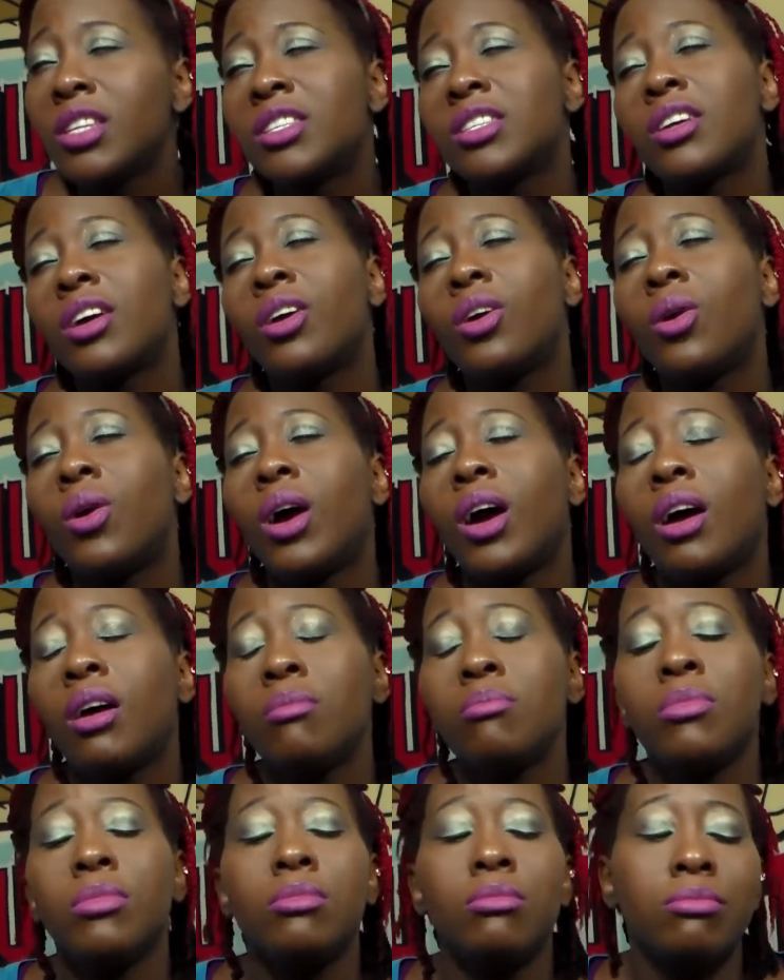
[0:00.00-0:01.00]
So
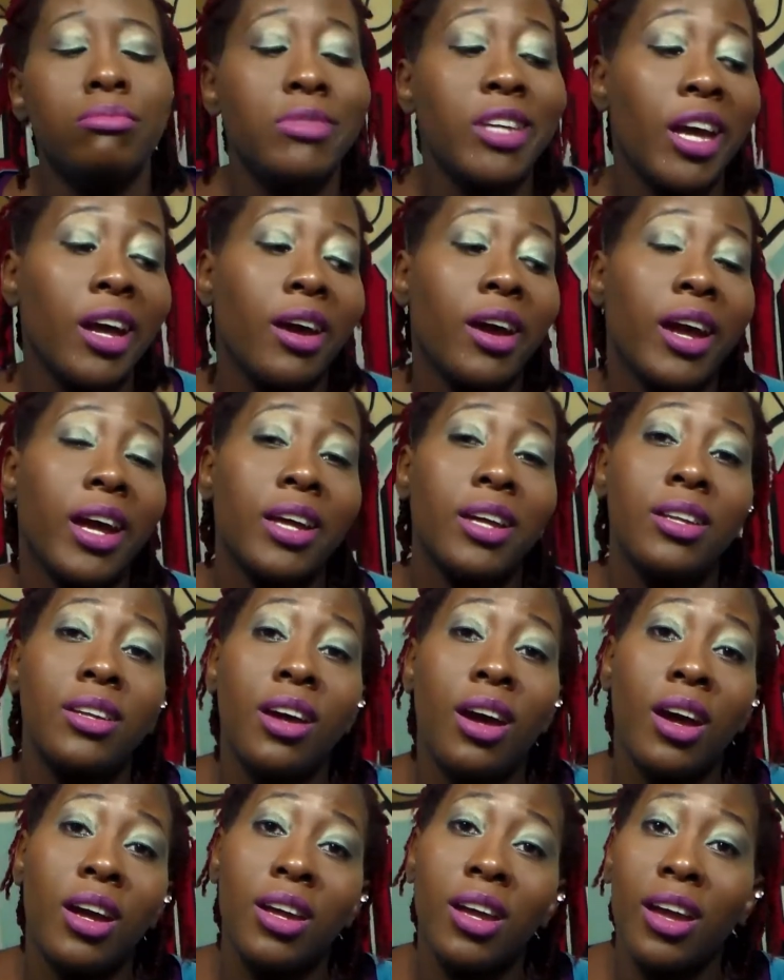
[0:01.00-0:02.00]
yeah,
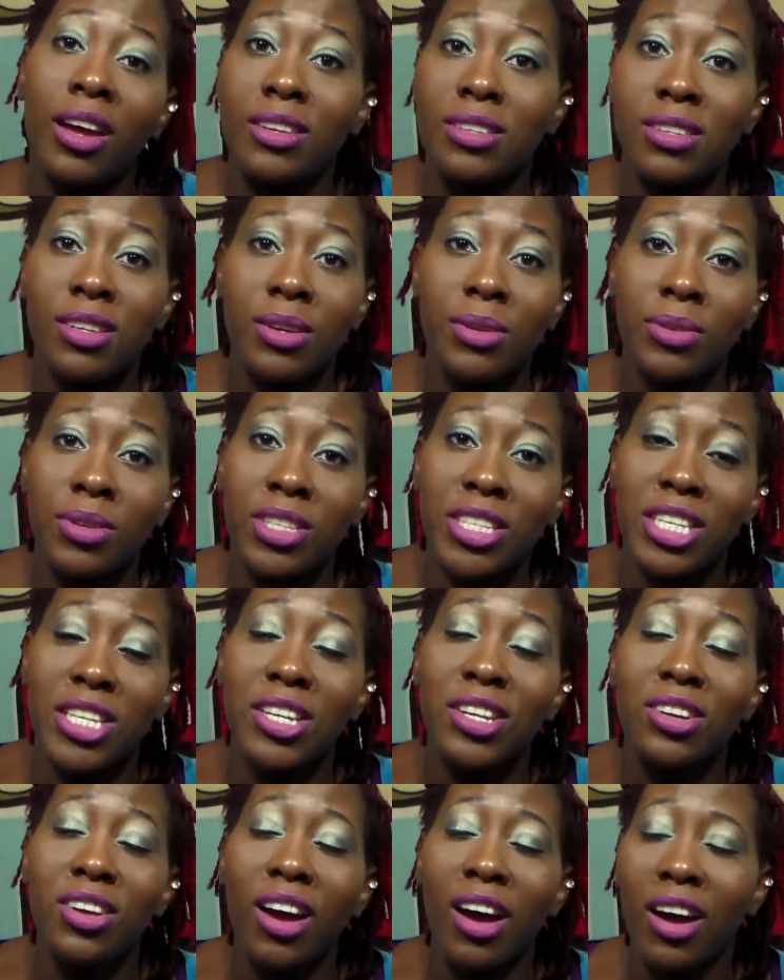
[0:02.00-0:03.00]
and I guess I will
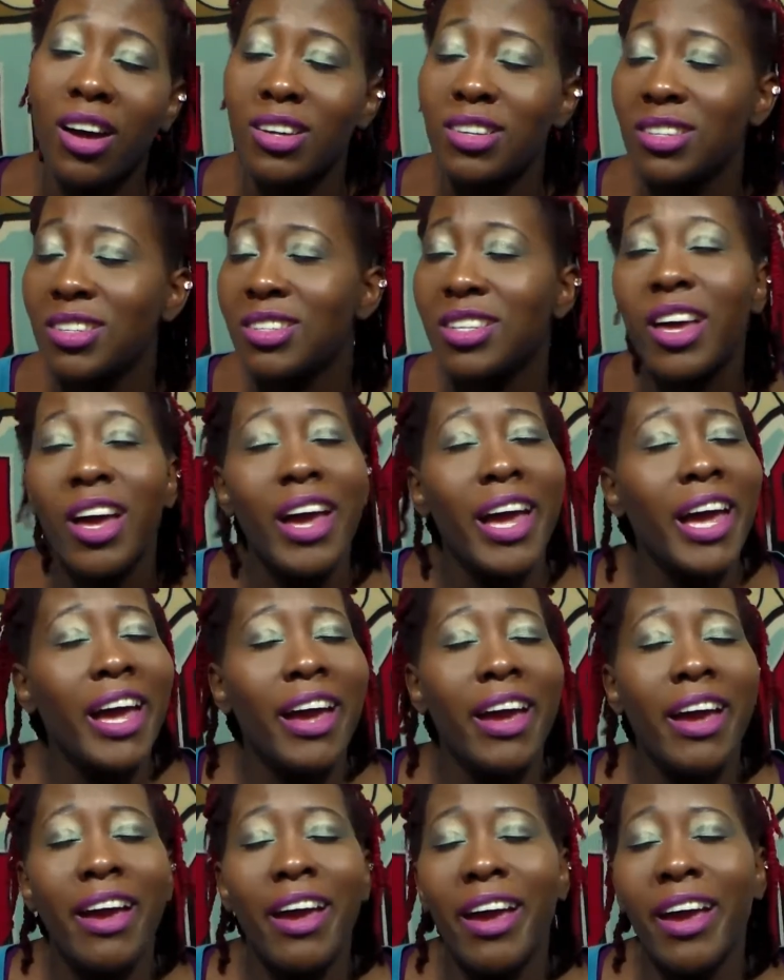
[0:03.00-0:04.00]
see you guys
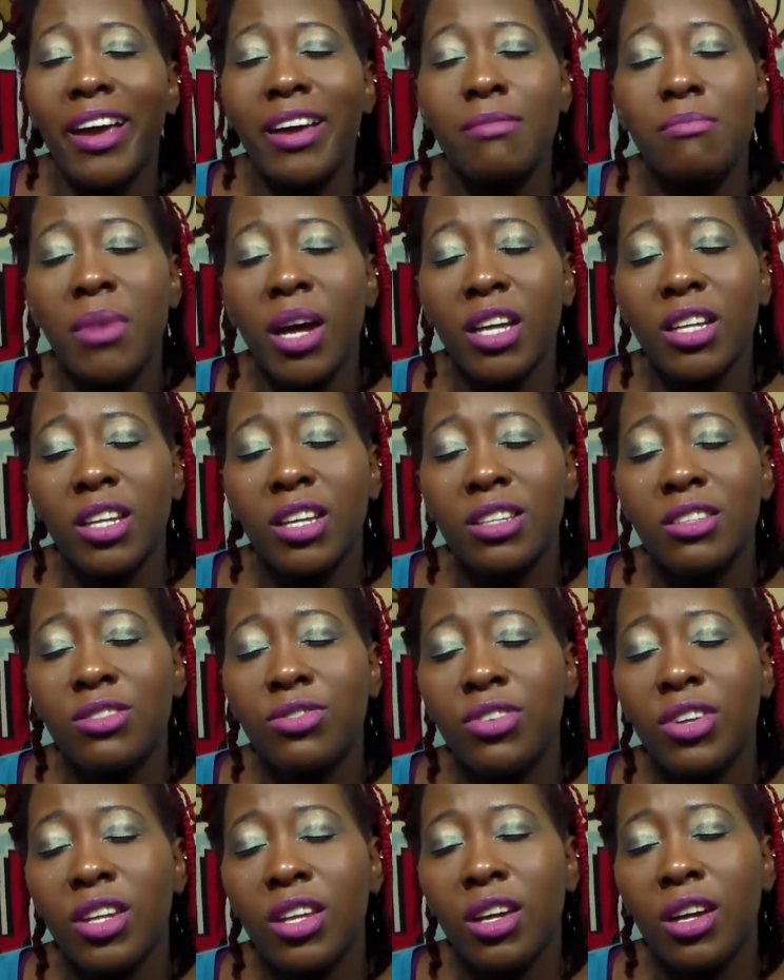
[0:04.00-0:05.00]
in my
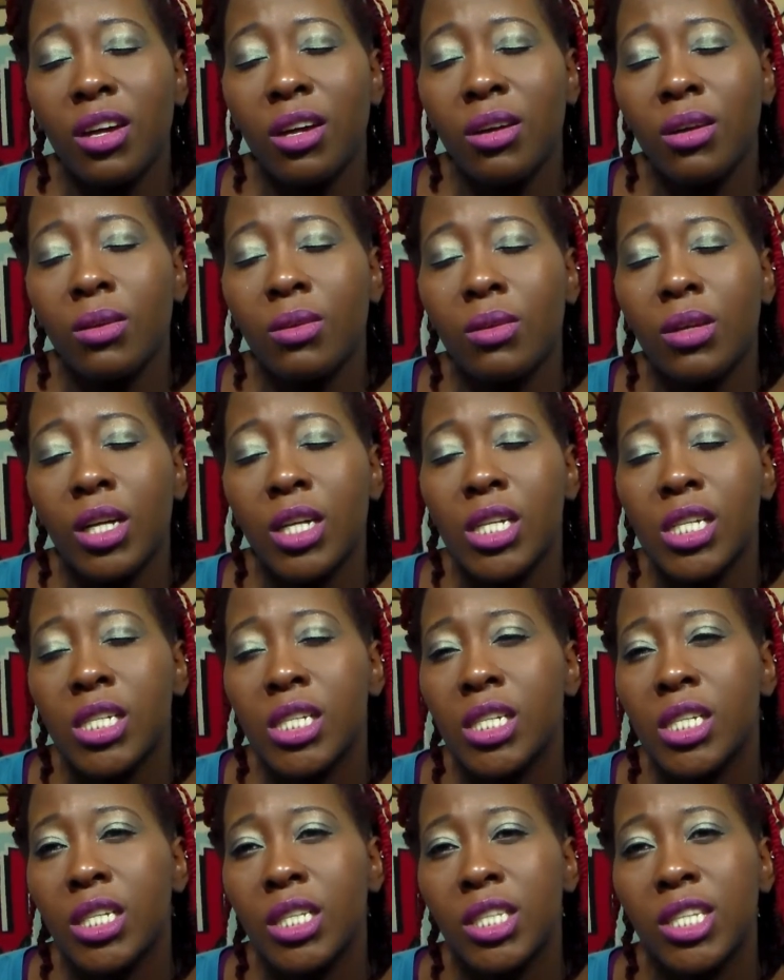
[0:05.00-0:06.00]
next video.
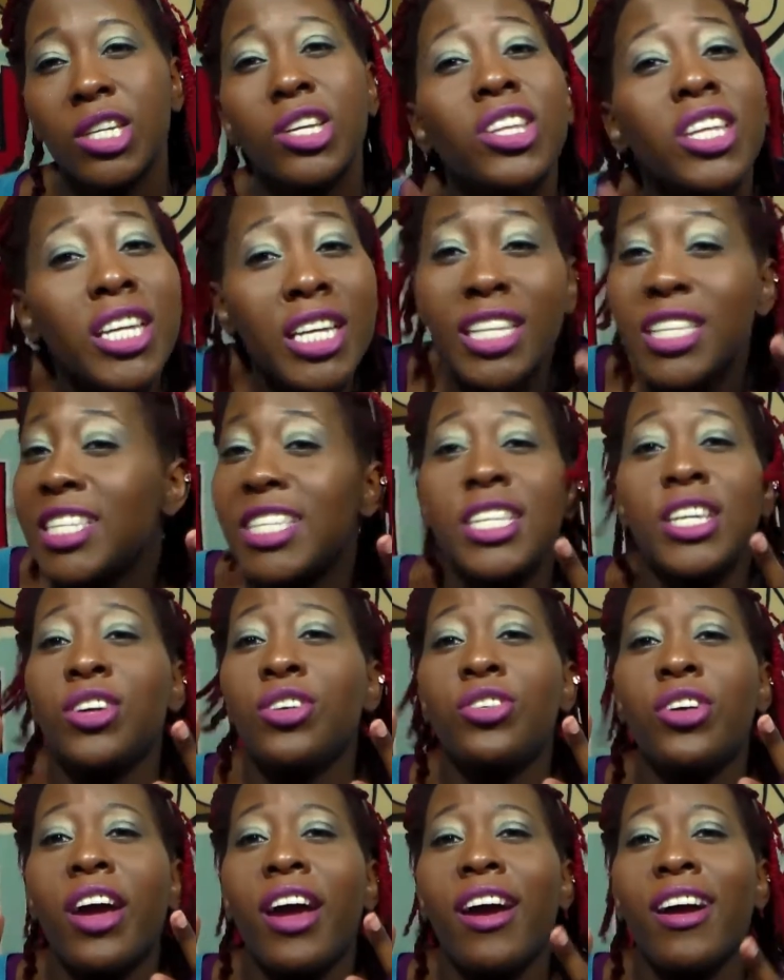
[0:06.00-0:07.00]
Till then,
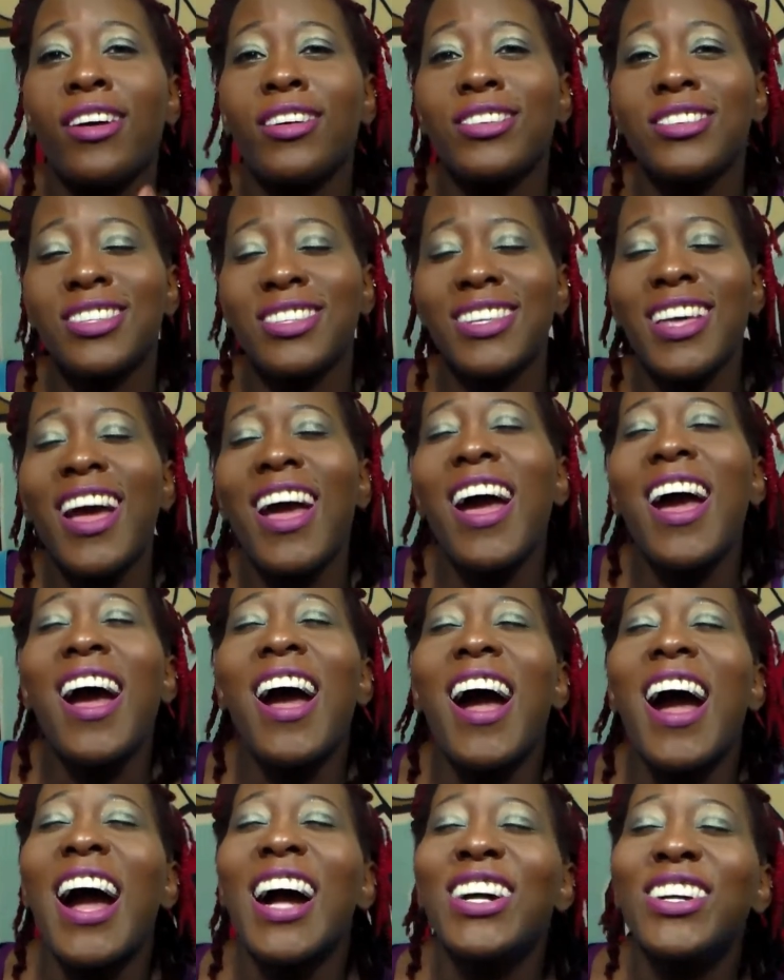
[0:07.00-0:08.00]
single gals,
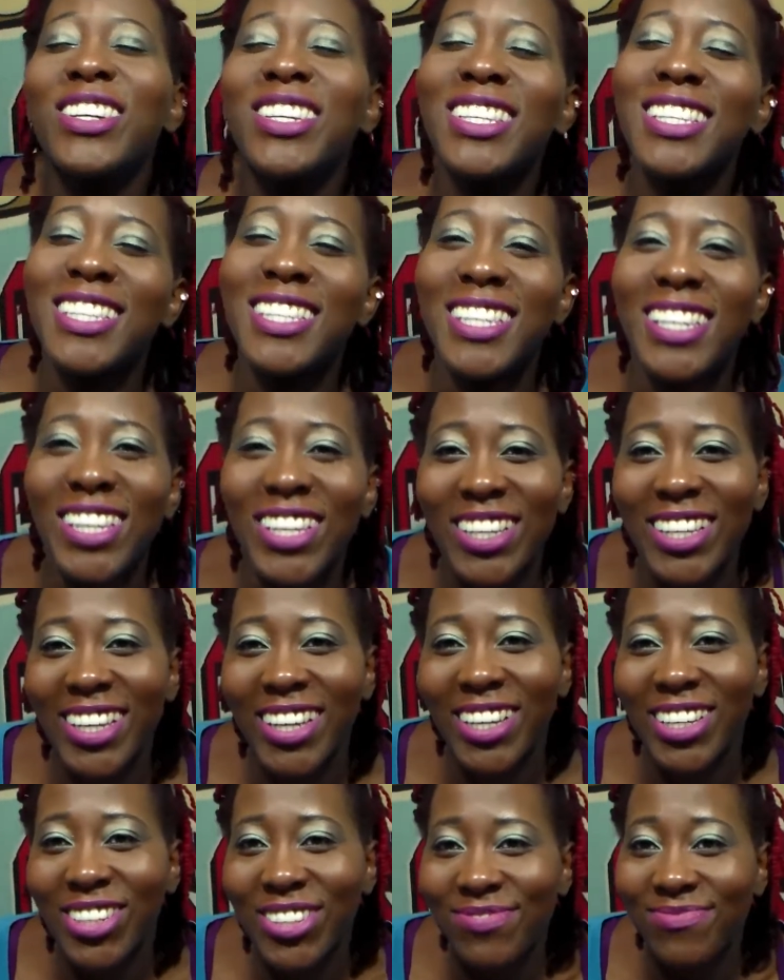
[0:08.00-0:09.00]
I will see you
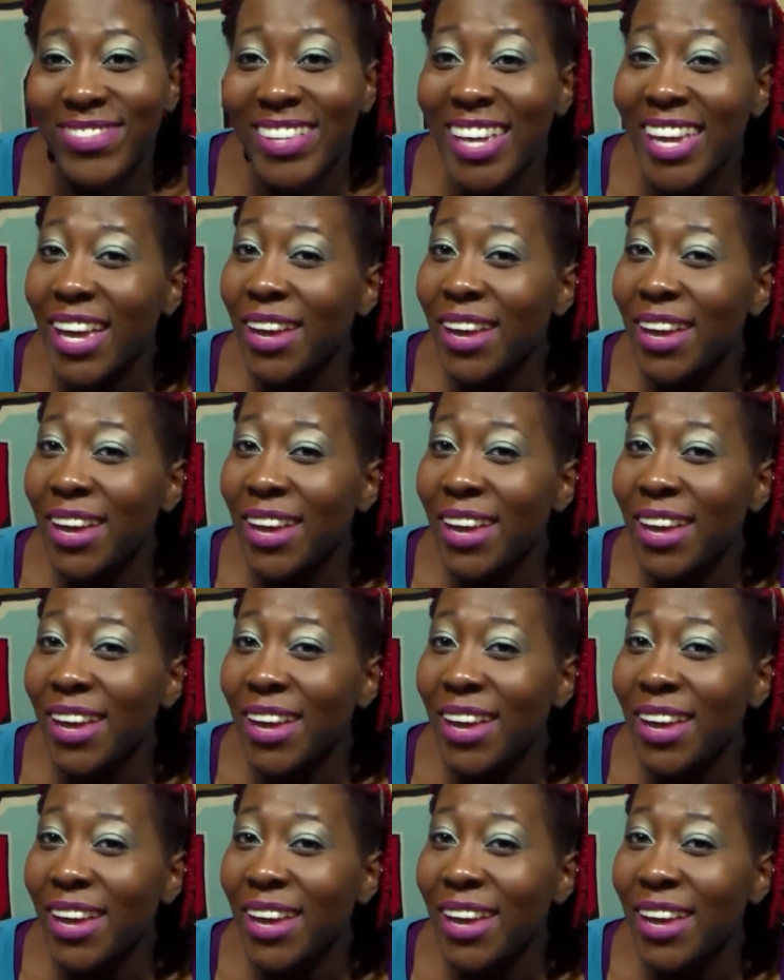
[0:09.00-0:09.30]
later.